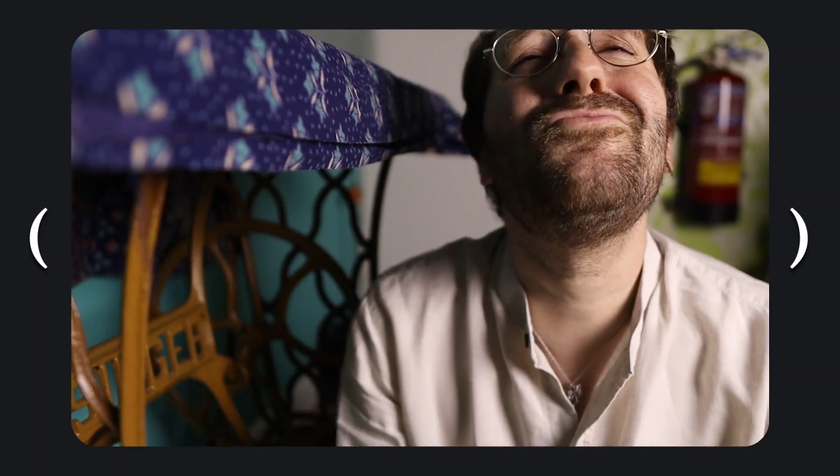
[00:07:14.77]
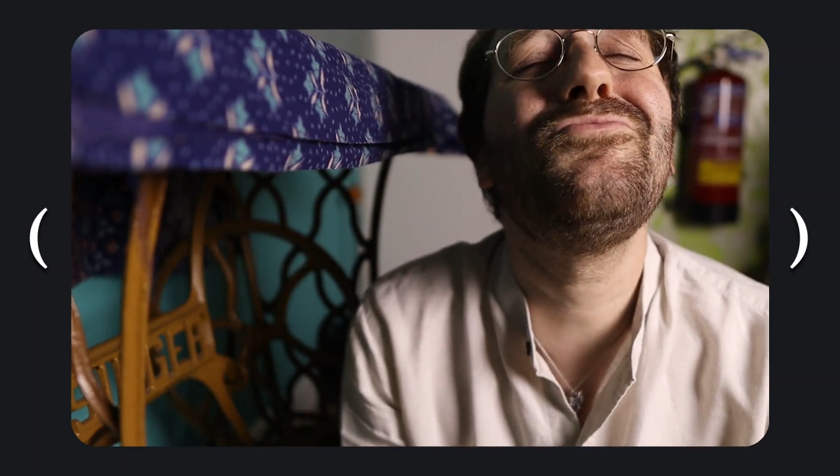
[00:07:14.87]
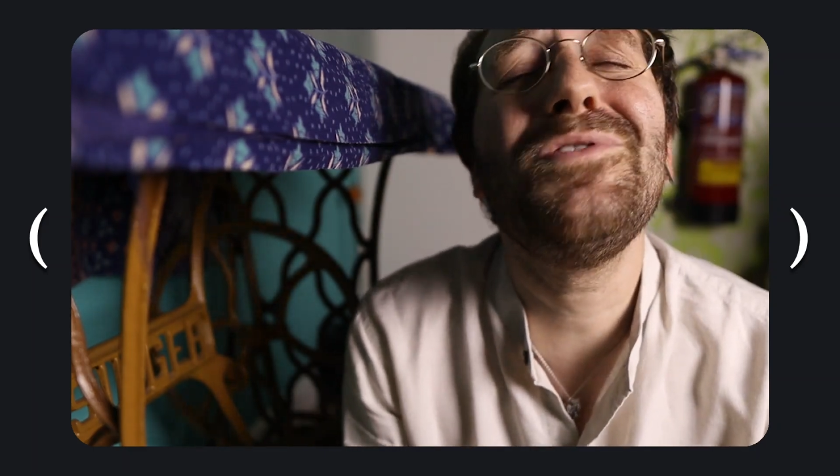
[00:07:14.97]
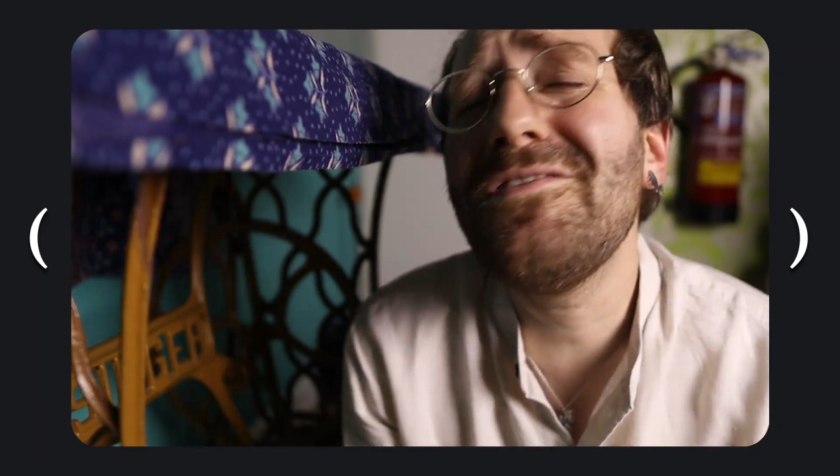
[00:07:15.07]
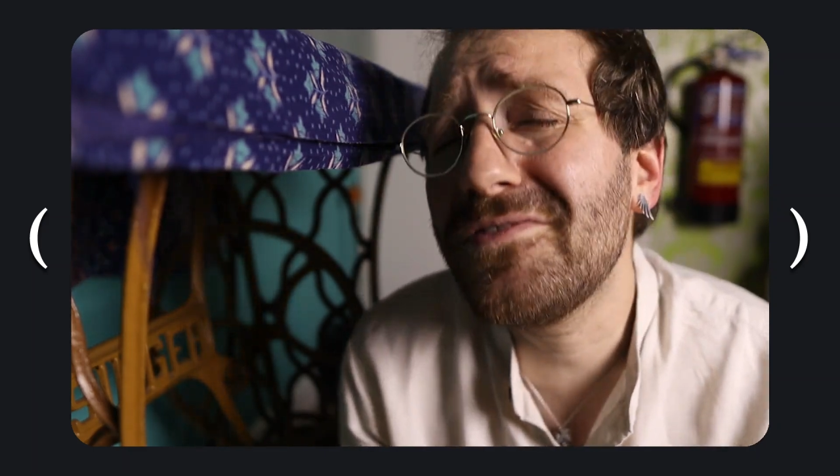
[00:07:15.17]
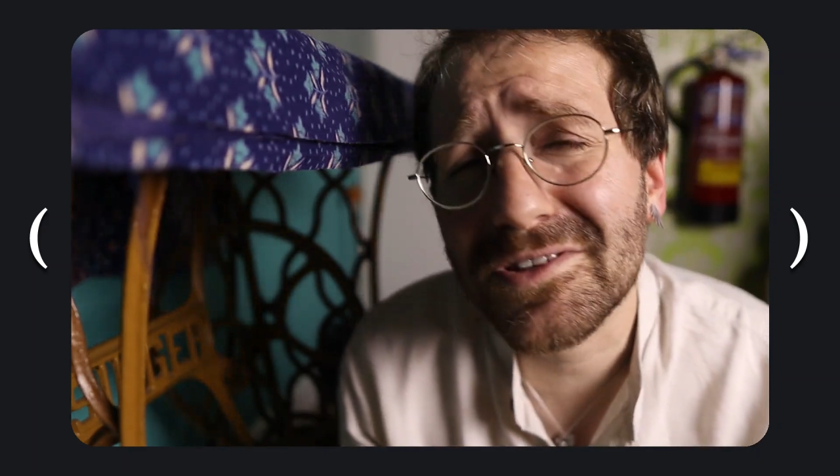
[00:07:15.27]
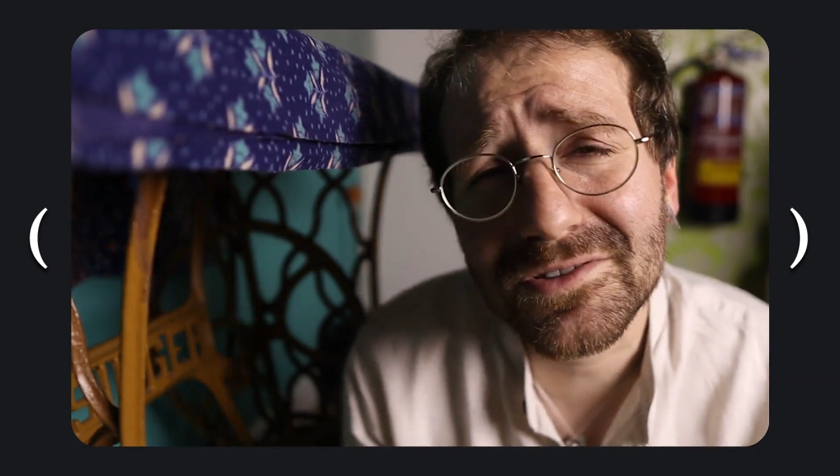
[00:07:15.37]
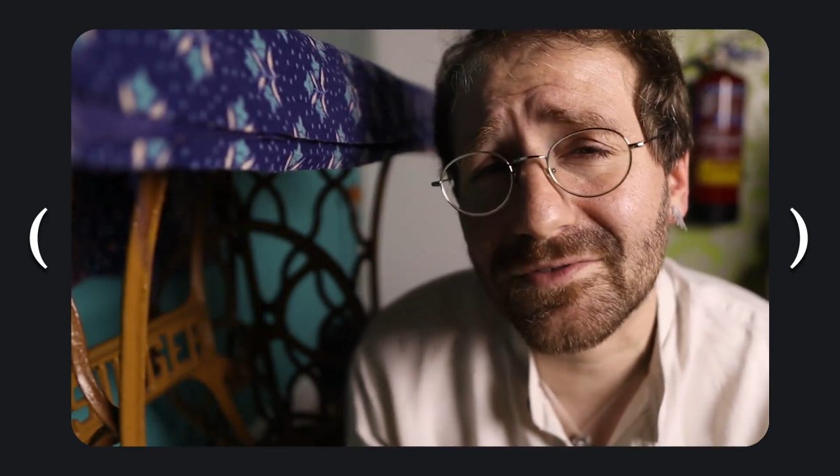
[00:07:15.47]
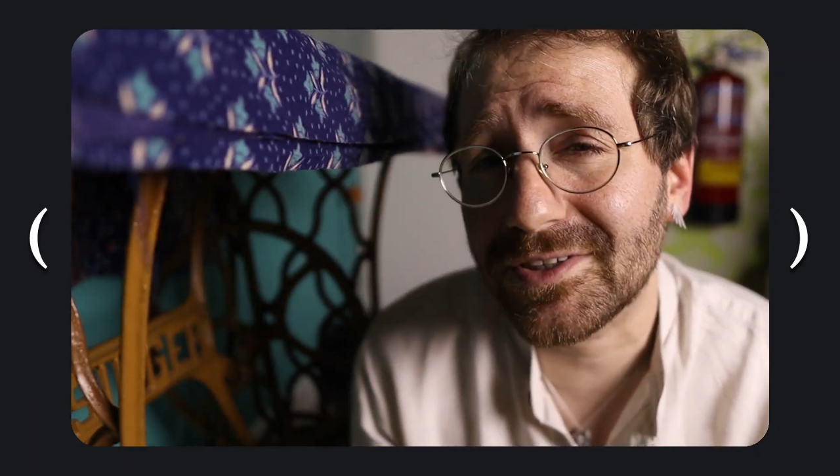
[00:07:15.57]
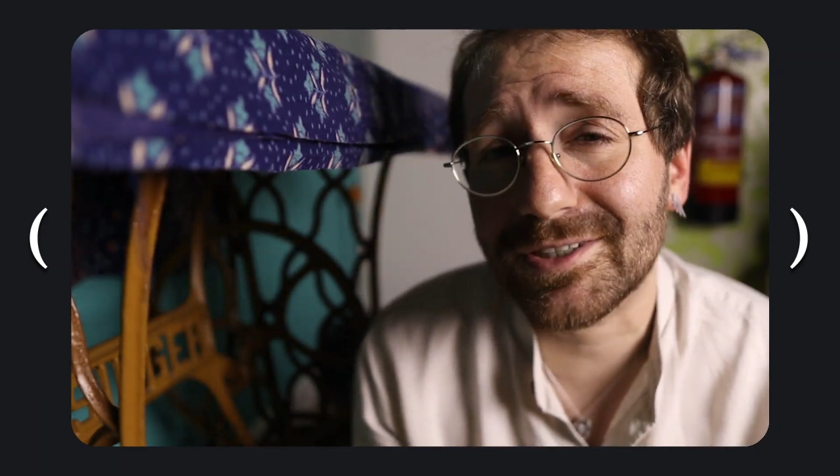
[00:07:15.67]

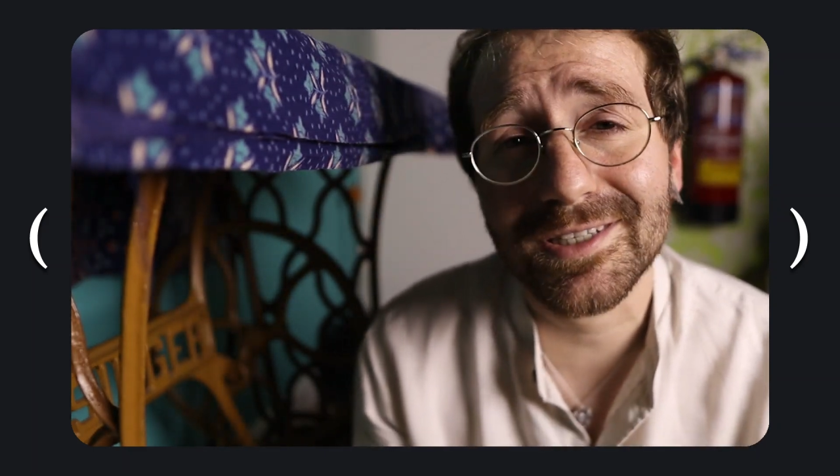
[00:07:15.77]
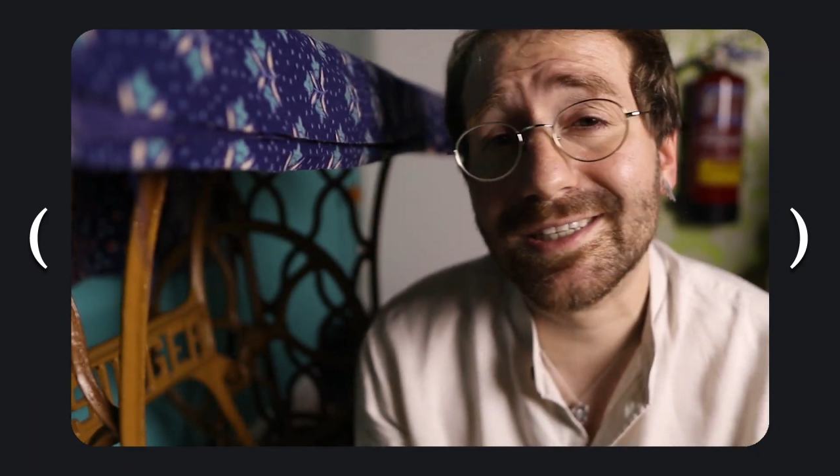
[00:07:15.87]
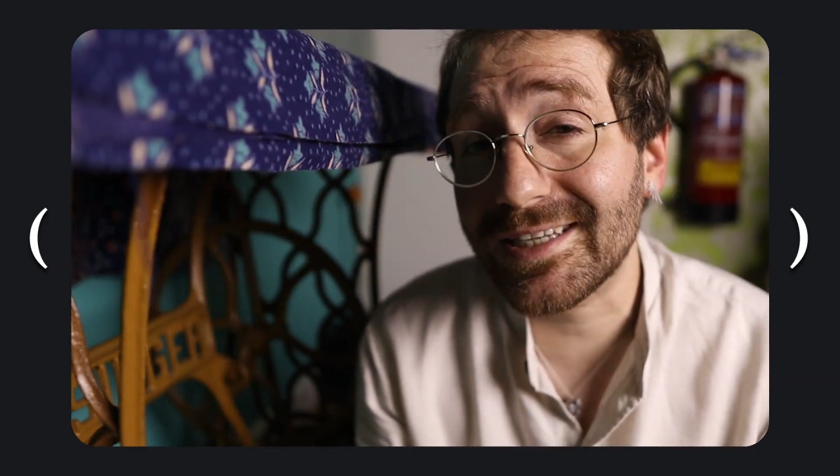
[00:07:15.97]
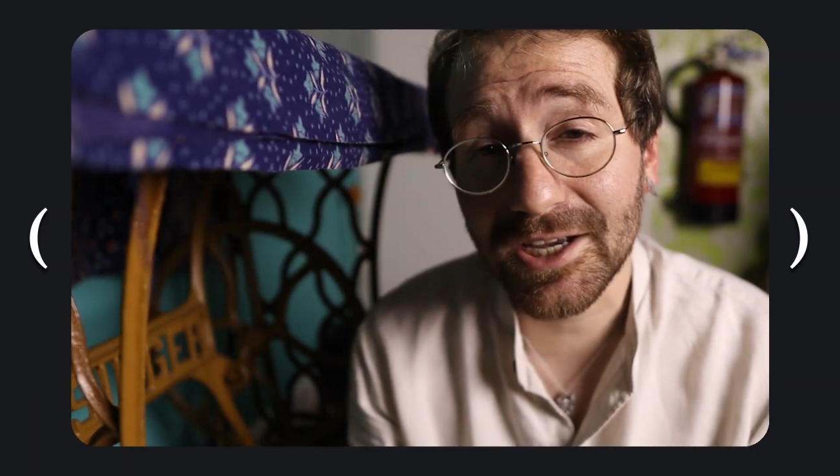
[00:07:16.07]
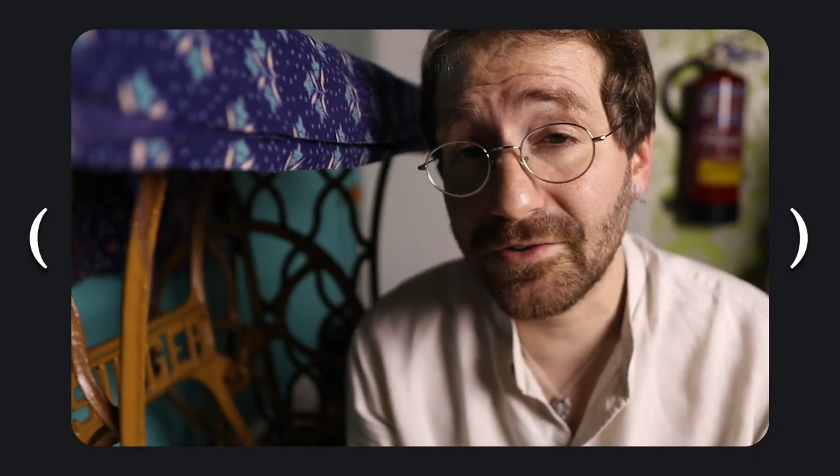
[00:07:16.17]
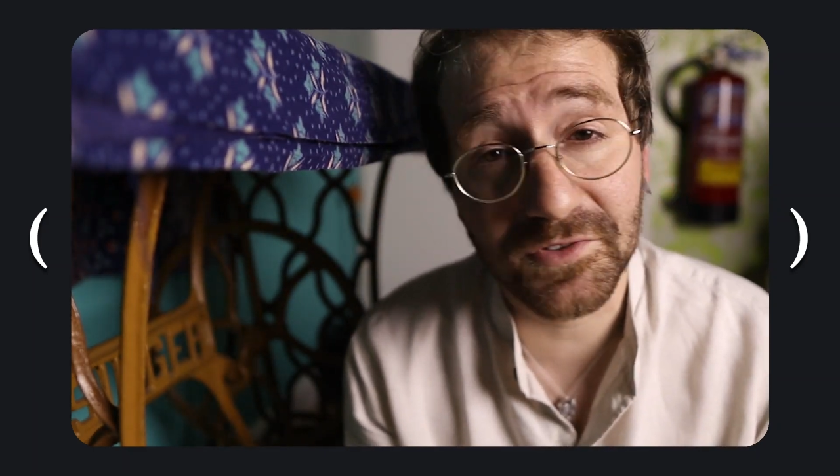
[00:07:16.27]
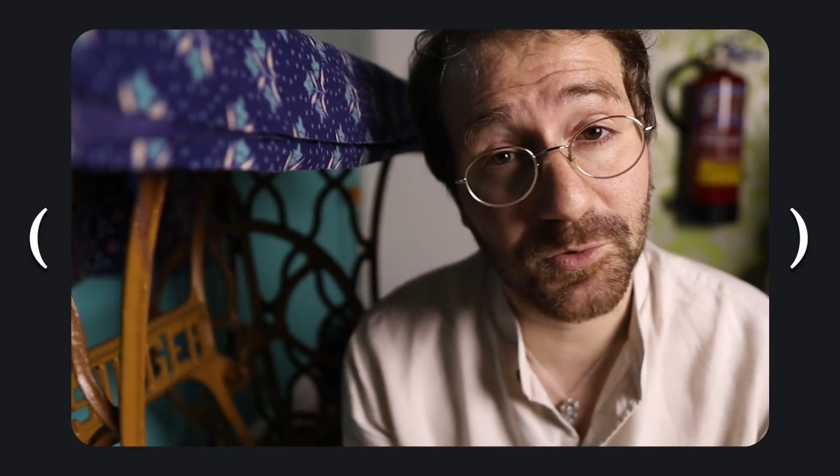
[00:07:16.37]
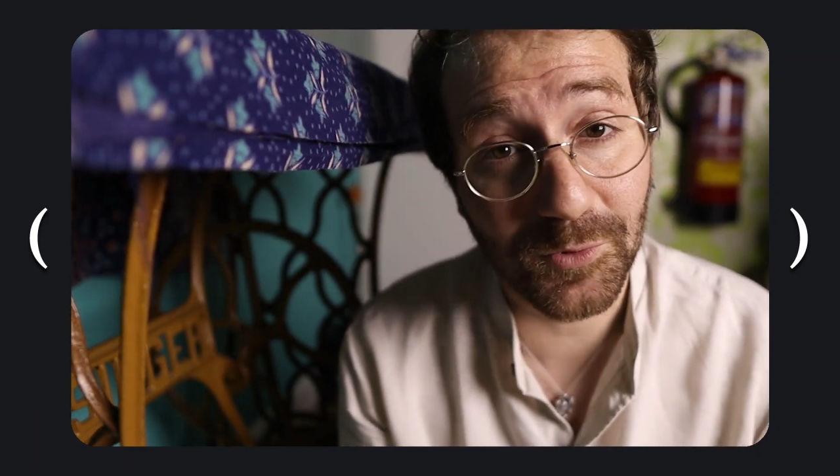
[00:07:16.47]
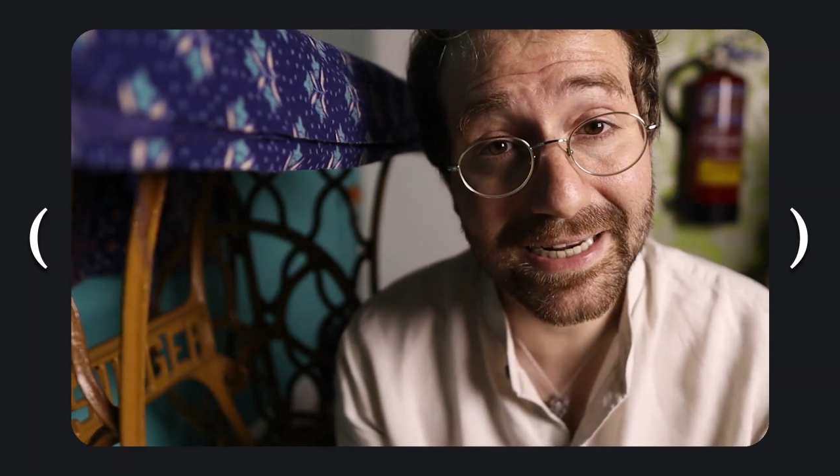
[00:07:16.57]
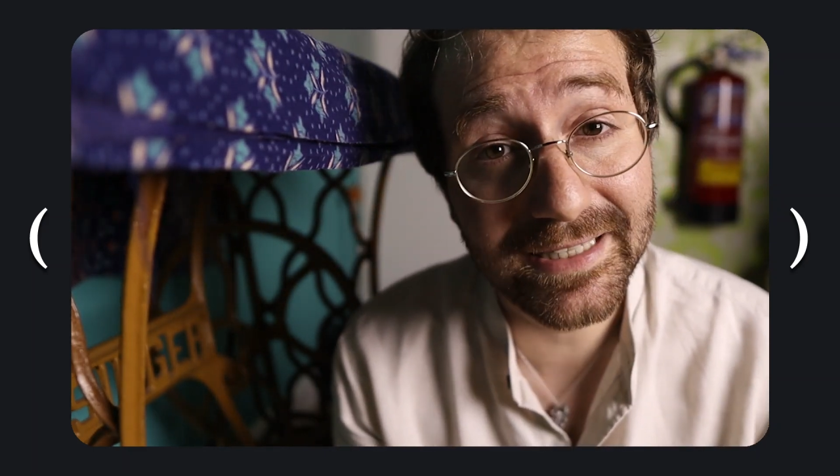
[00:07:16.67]
rivers of it inside of
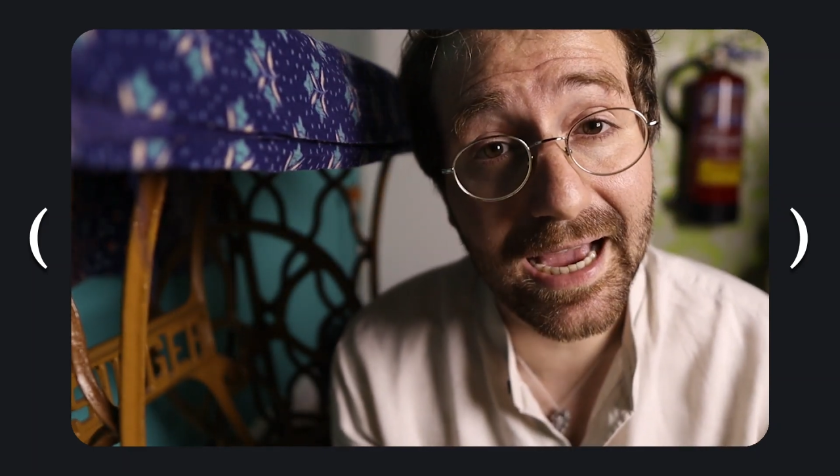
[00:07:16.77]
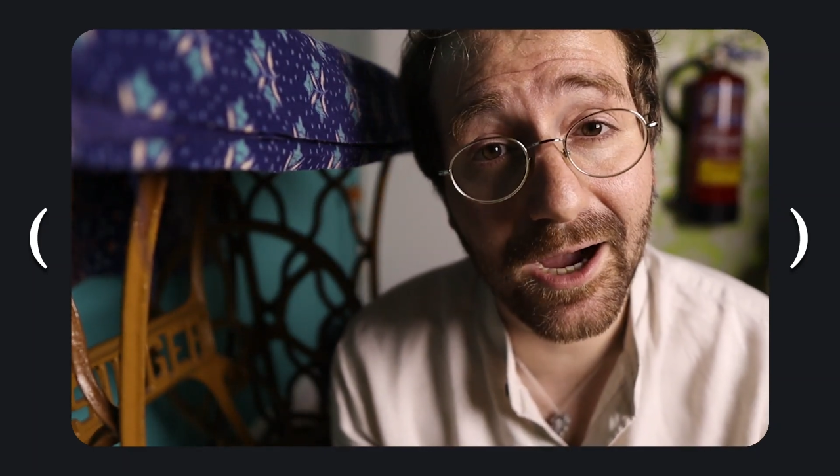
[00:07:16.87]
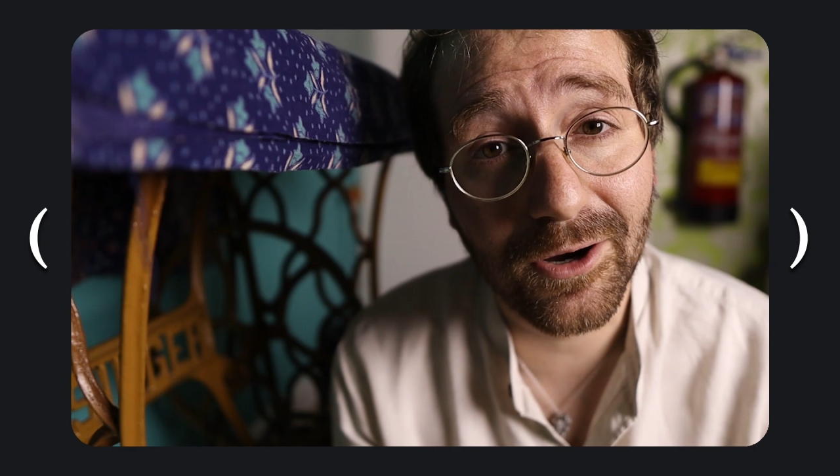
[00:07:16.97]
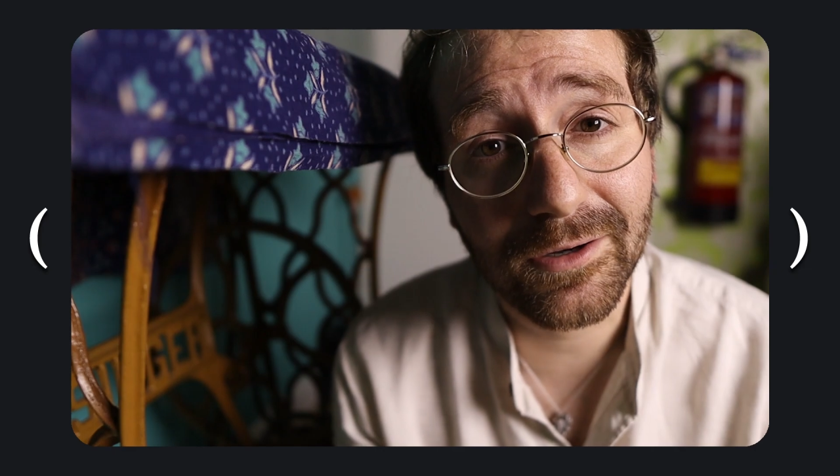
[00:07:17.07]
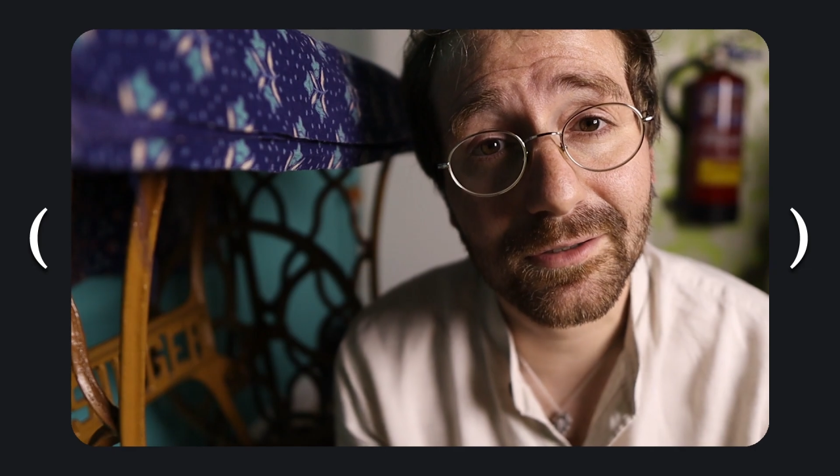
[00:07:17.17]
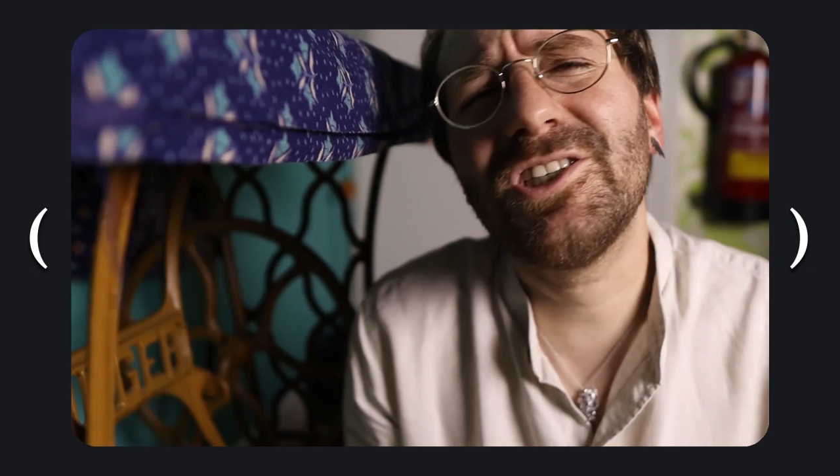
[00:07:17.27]
you right now.